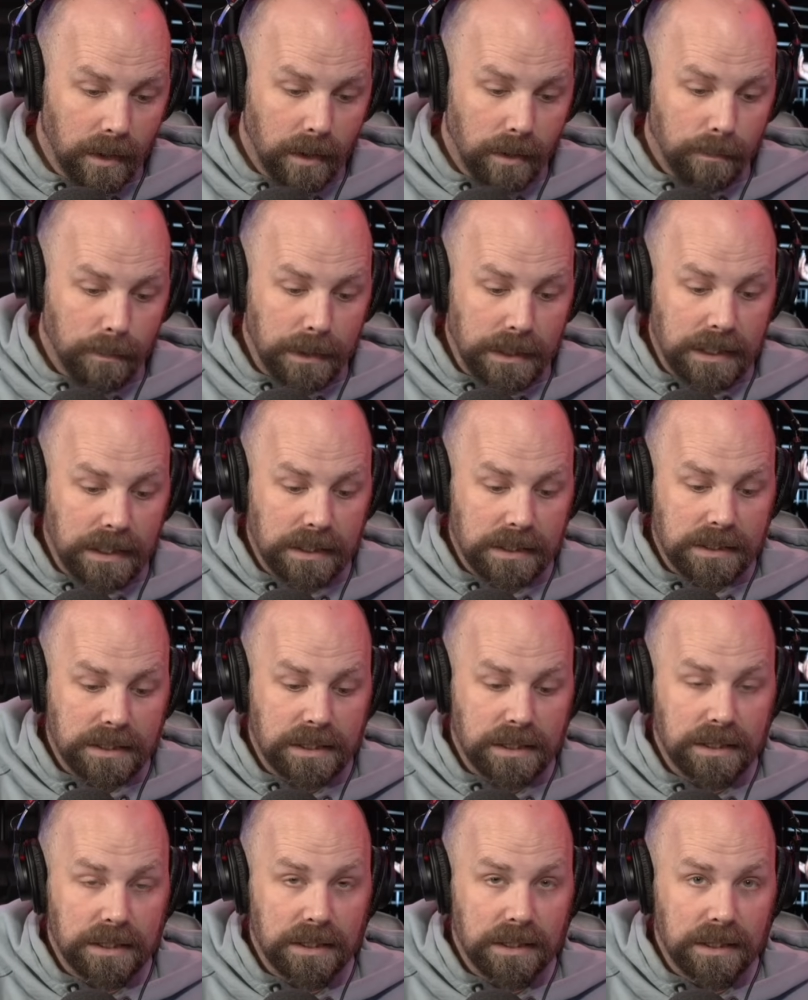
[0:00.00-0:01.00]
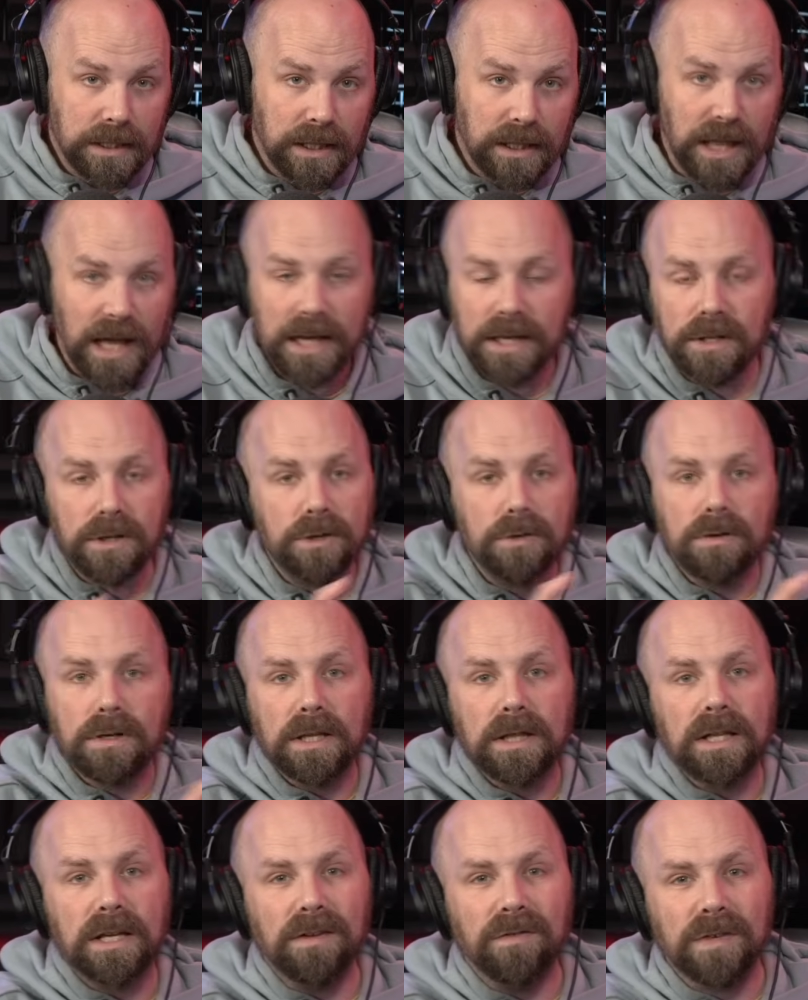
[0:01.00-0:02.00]
because then you
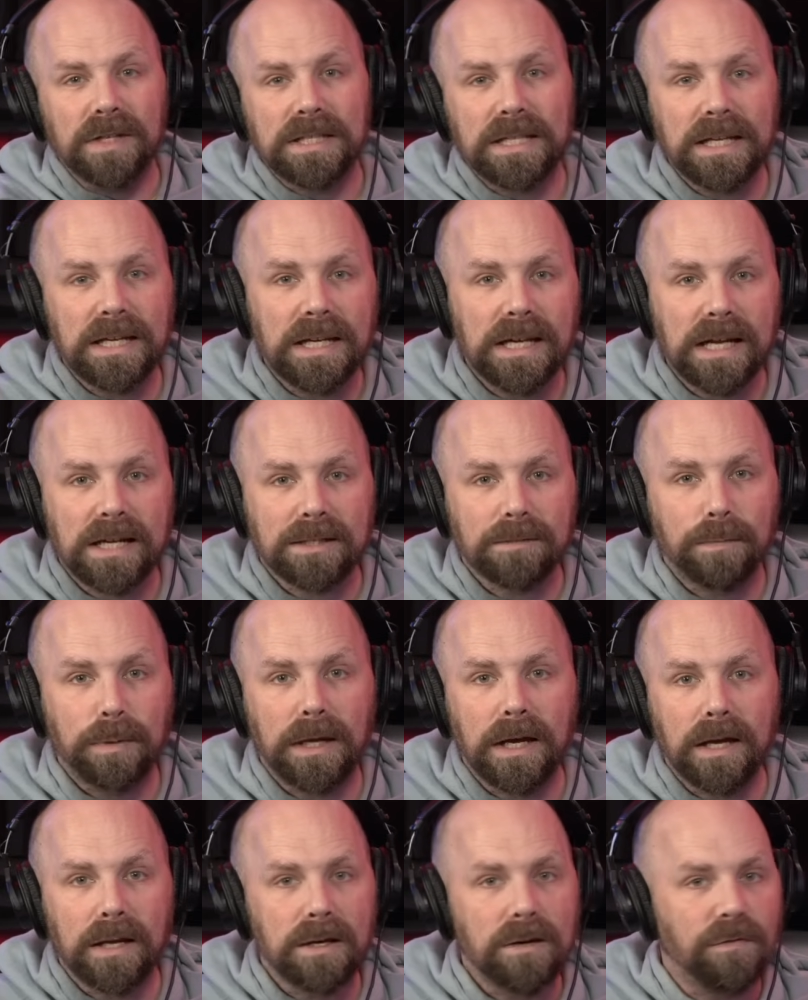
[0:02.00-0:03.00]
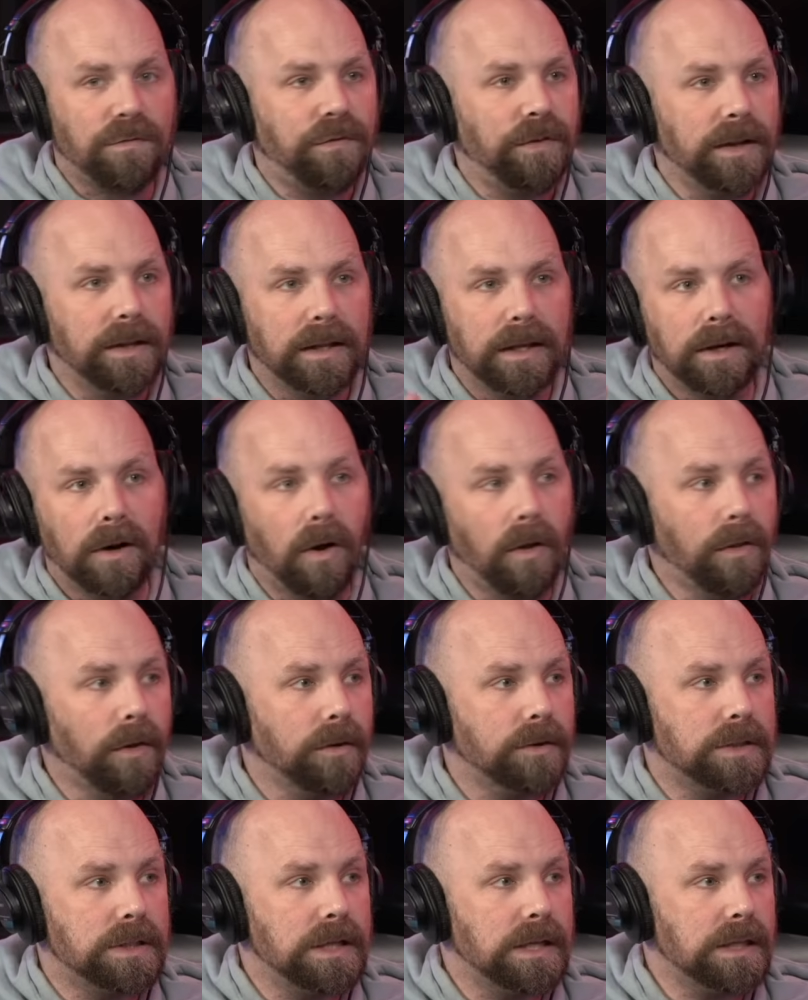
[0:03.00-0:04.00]
can leave it to ESPN to fill in all
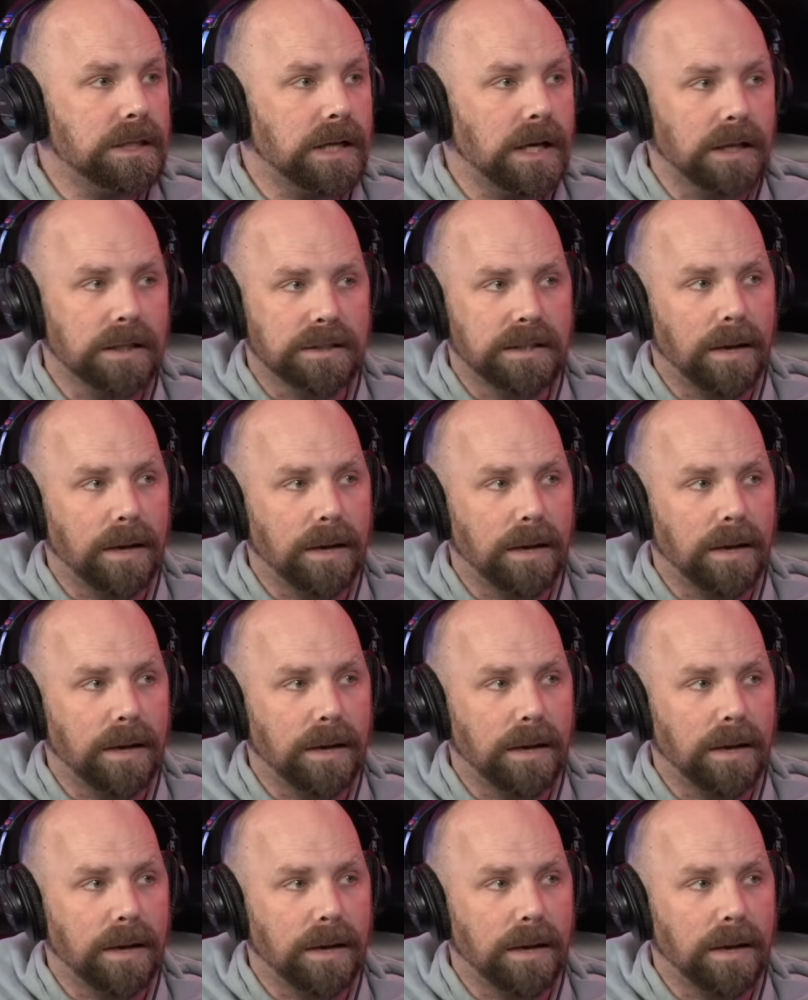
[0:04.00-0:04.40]
those details.